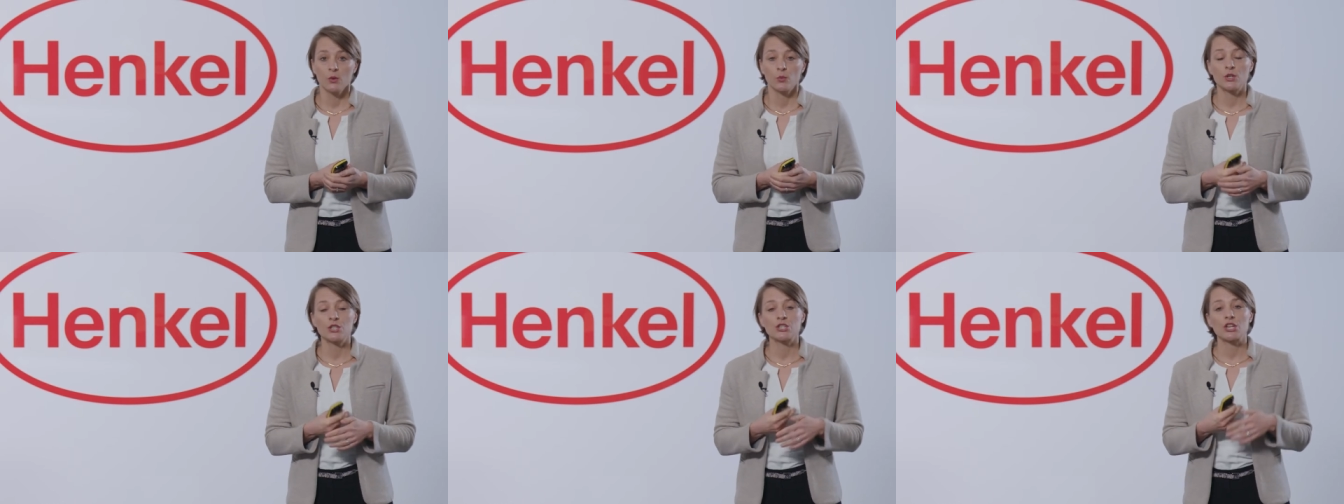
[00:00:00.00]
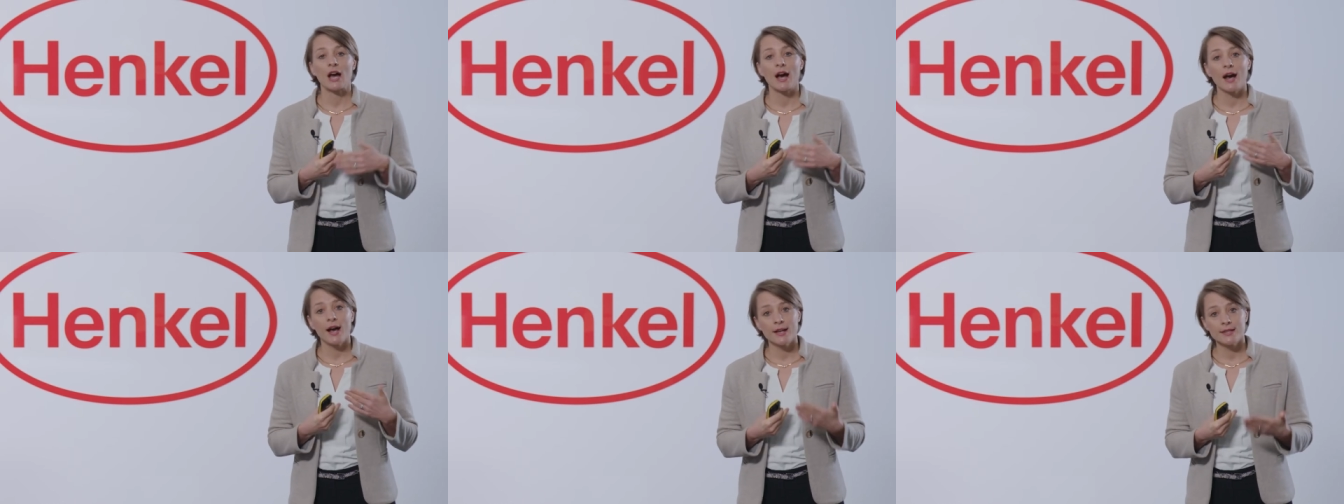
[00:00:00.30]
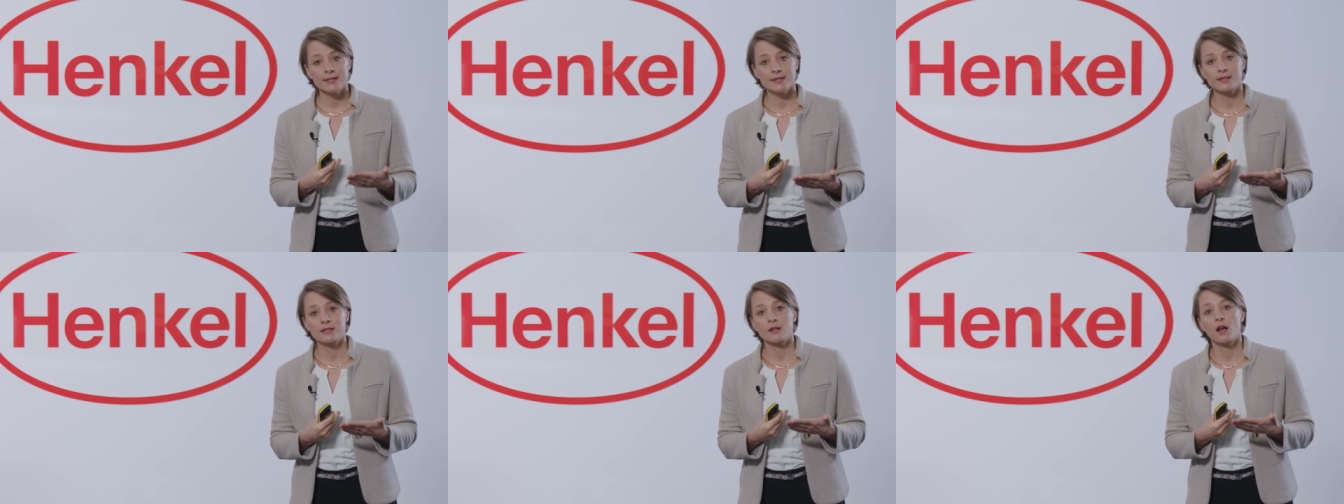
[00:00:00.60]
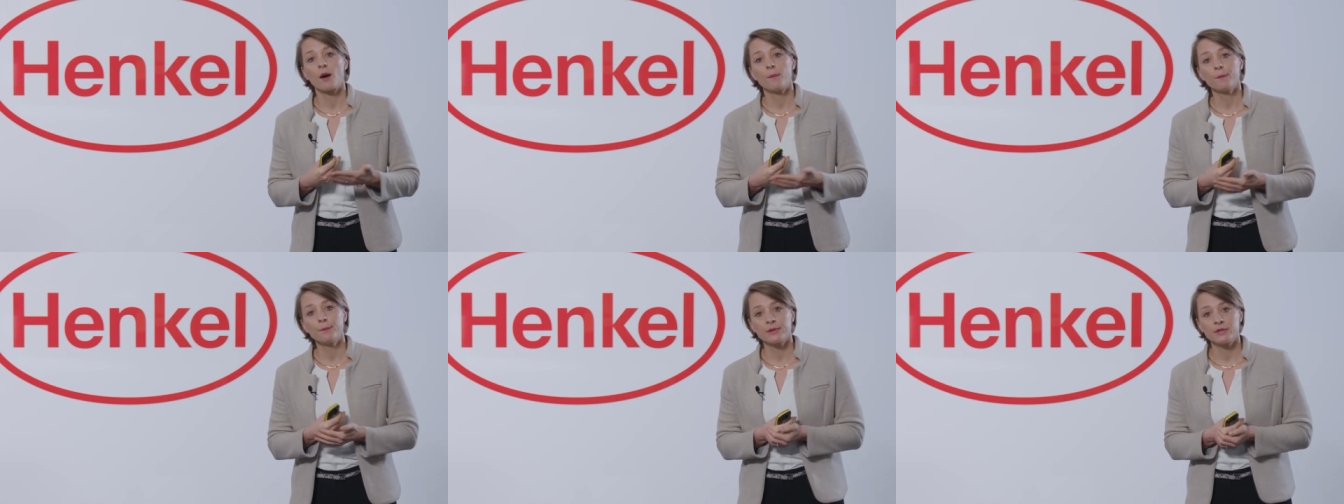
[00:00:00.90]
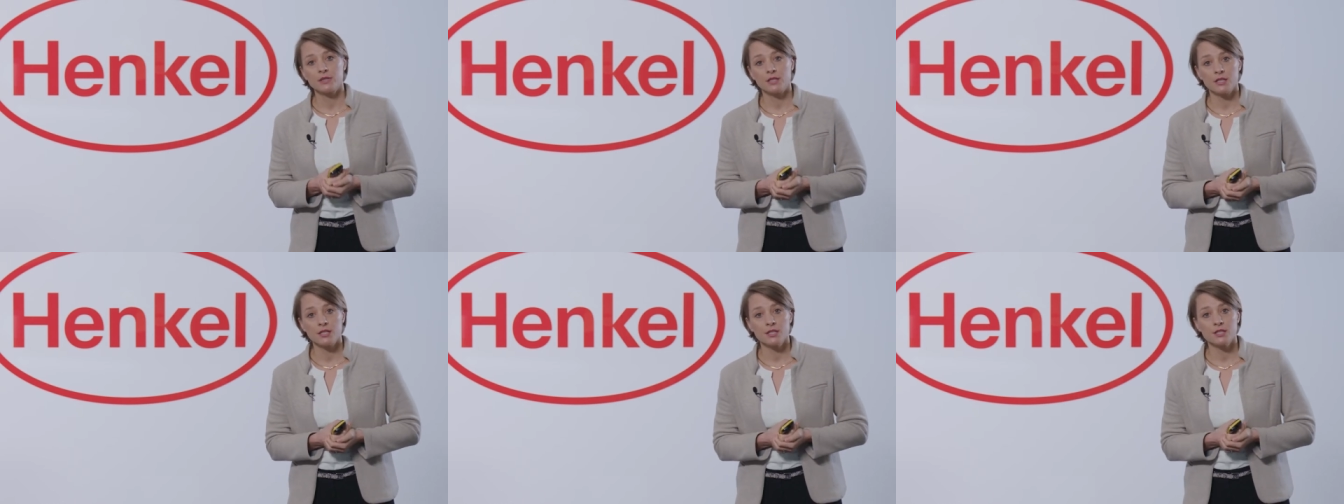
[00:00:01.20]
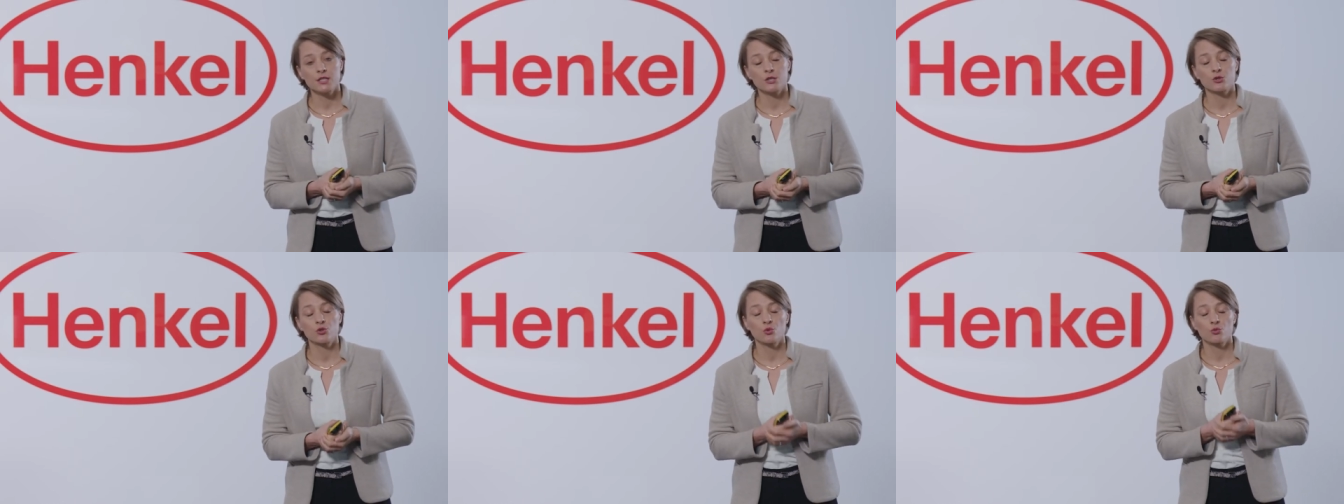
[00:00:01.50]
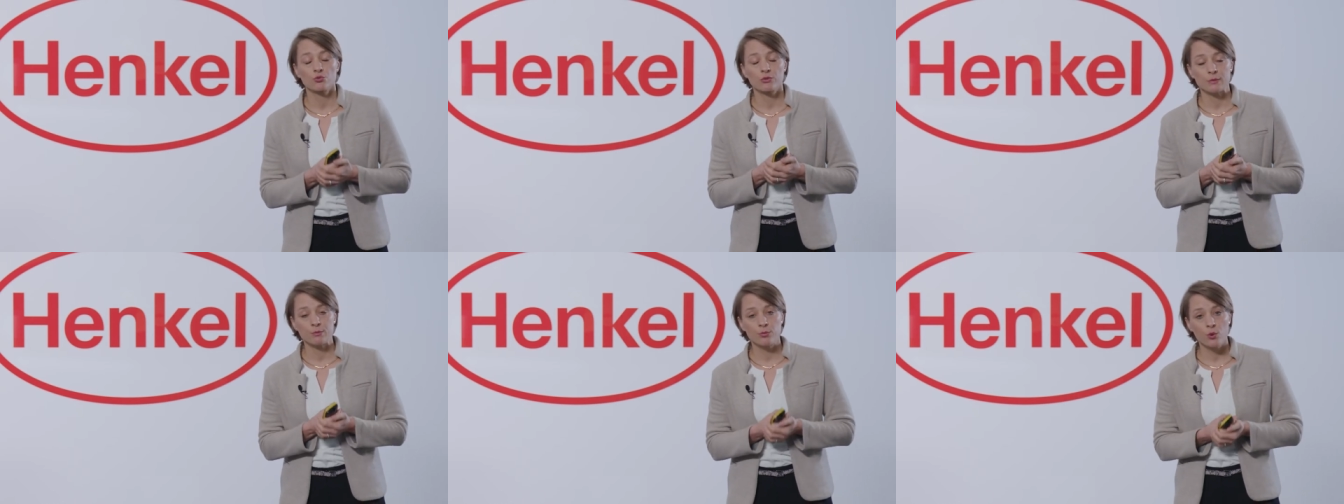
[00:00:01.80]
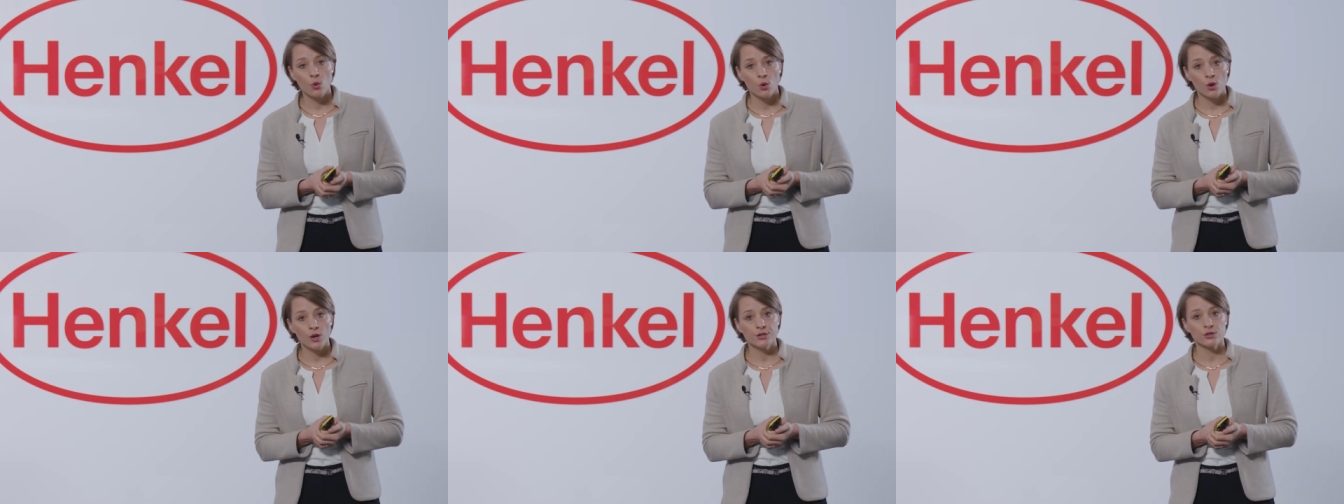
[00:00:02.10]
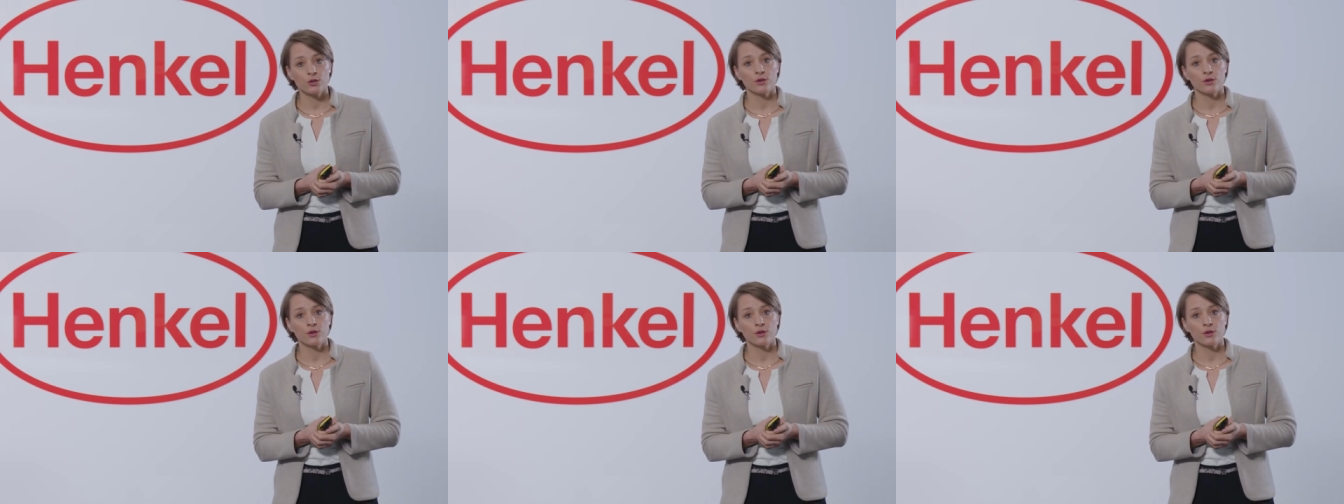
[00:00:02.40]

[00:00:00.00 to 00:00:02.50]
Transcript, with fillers: which asks companies to report